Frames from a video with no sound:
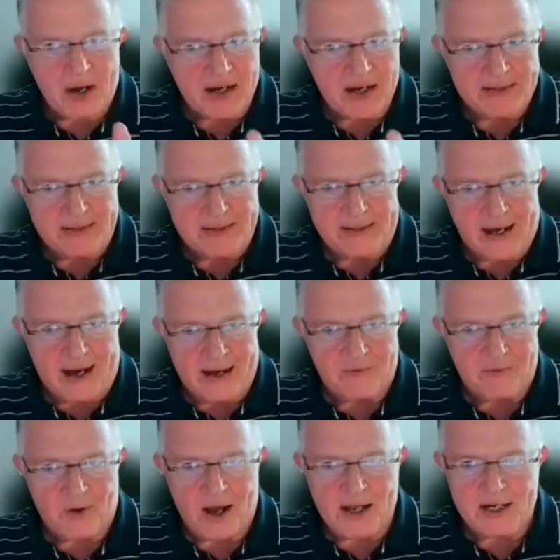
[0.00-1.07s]
I'd
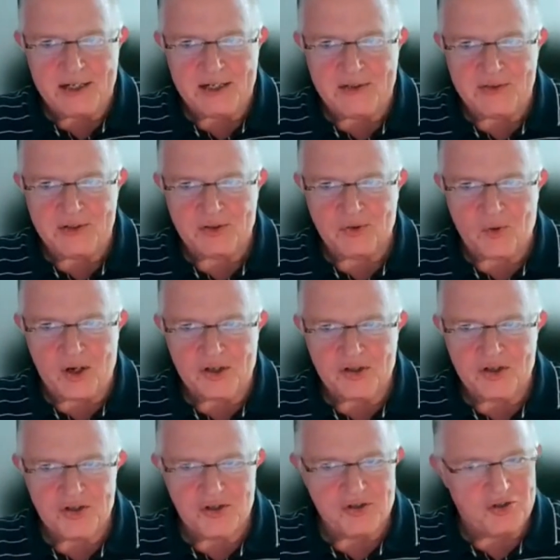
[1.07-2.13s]
dive right into these questions,